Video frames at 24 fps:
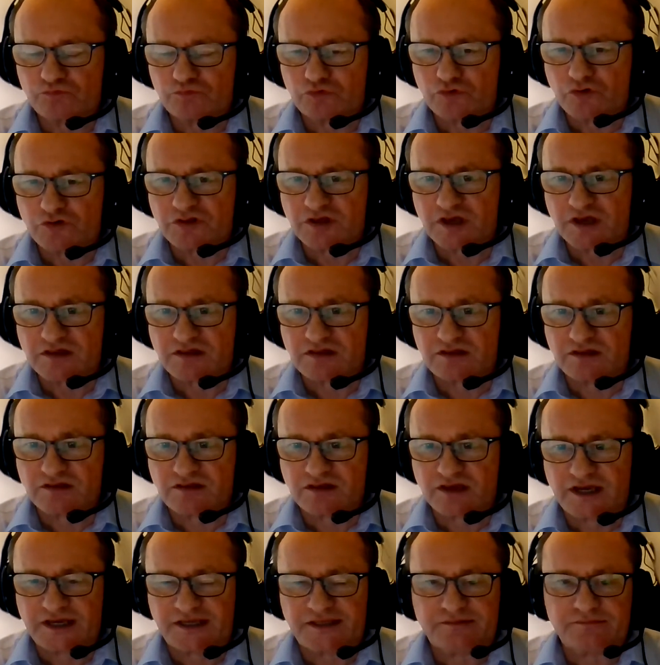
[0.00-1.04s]
process
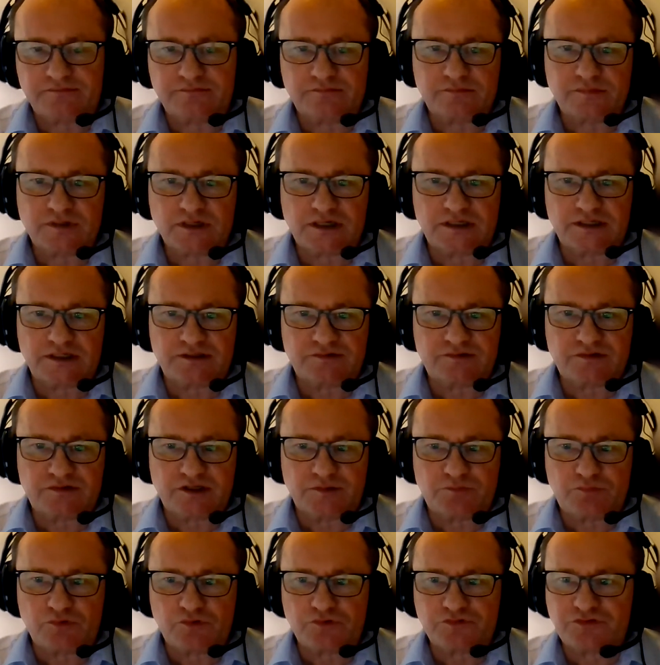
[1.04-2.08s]
design. And
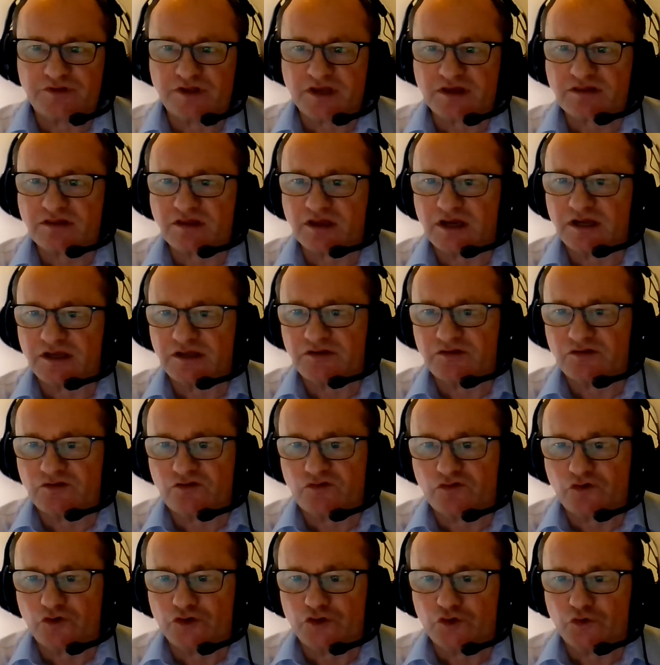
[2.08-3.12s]
at both Nissan and
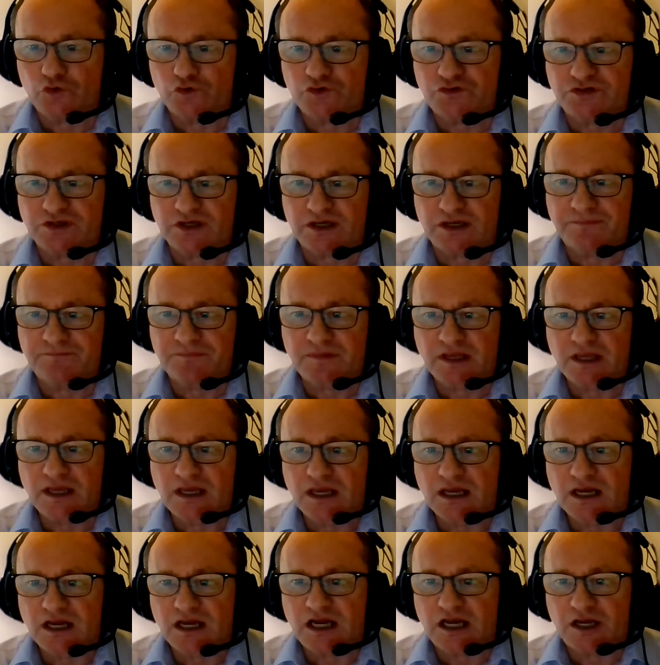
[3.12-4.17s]
Toyota,
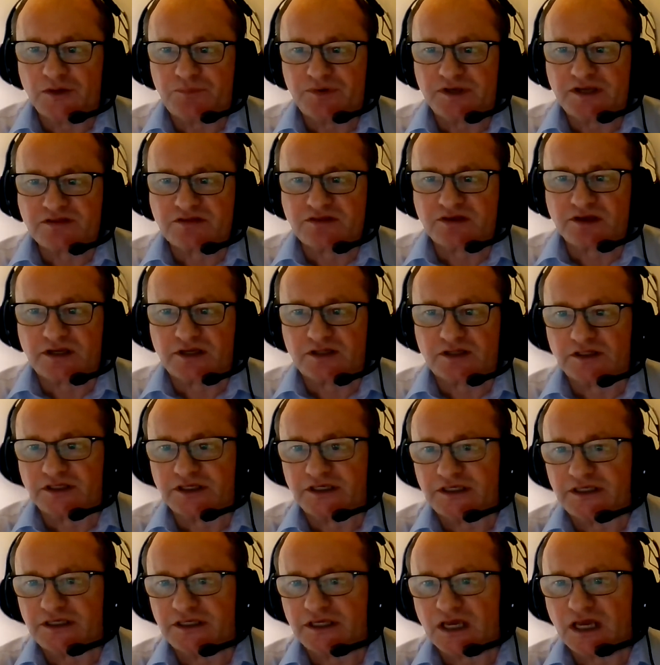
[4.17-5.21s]
I
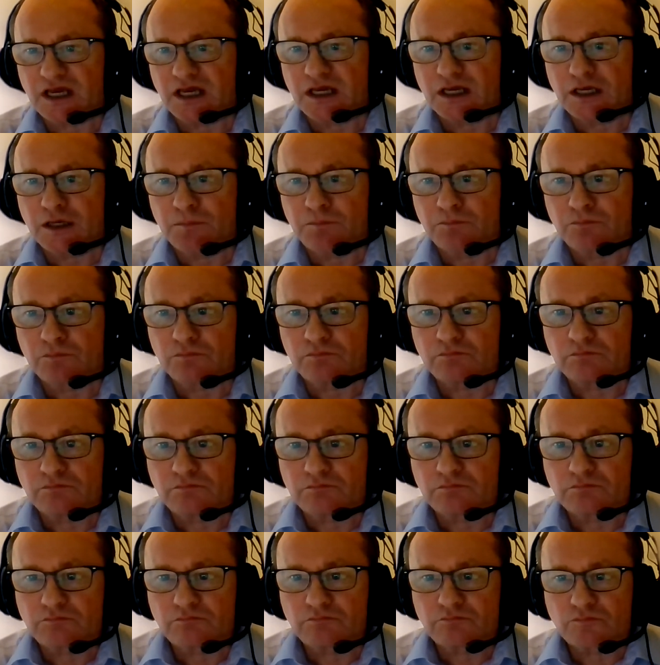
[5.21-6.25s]
basically
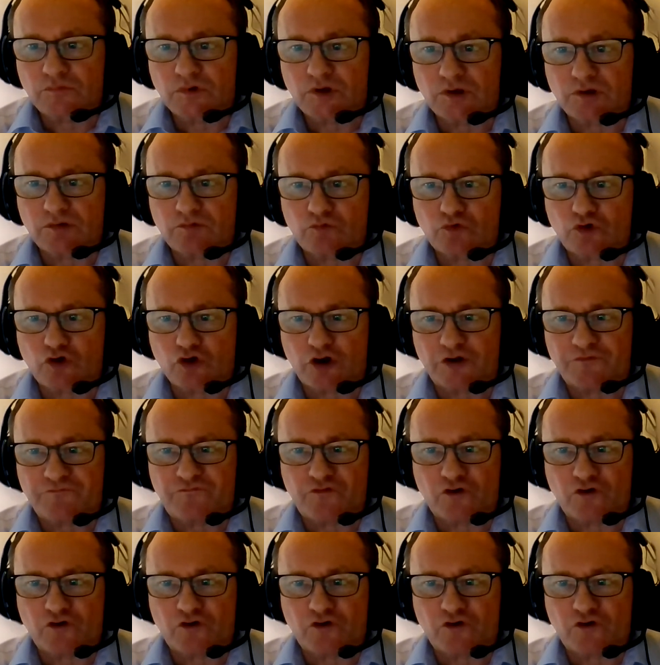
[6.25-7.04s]
got